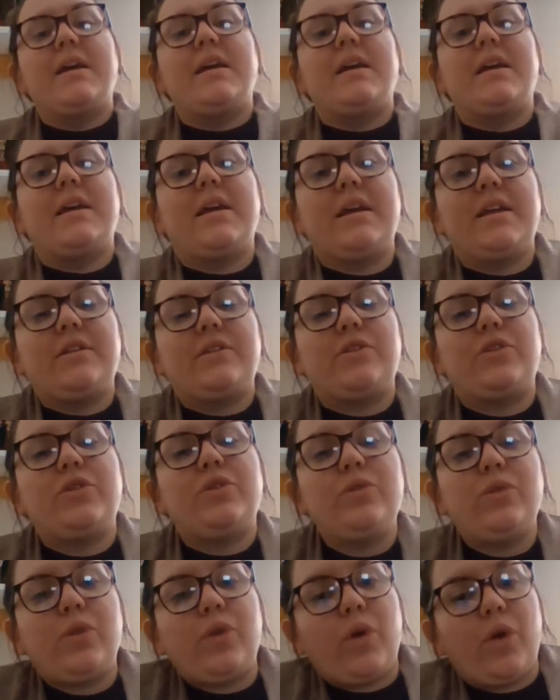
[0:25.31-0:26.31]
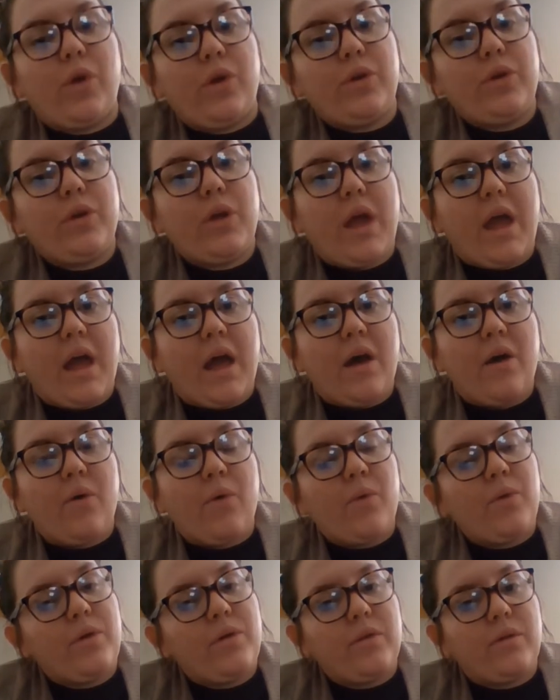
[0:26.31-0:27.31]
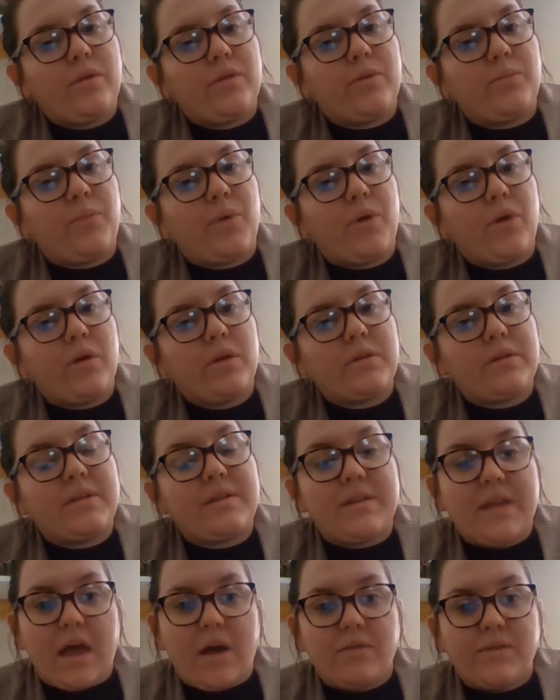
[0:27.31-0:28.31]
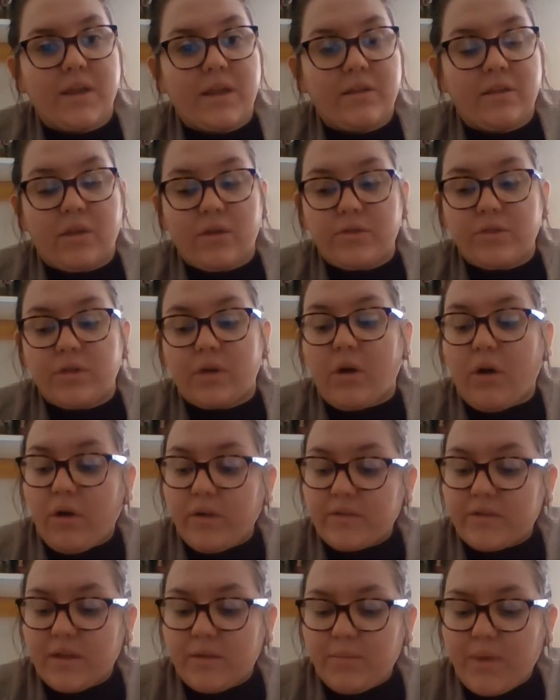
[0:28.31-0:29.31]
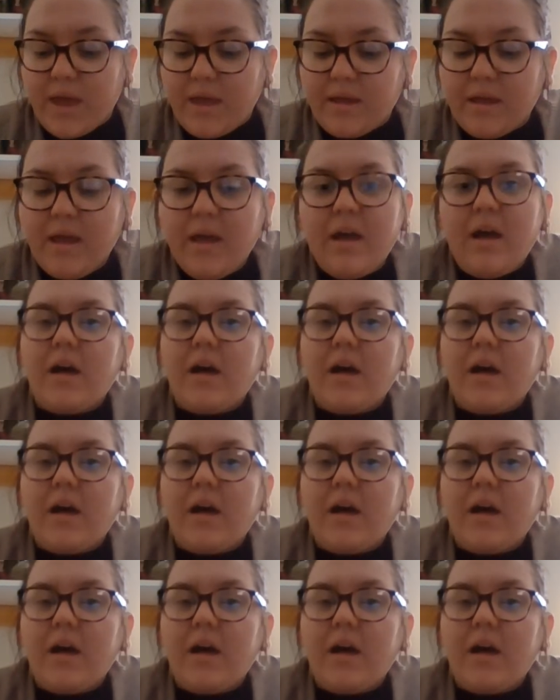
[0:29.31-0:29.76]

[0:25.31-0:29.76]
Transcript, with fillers: is to learn how the birds sound and learn the calls they make.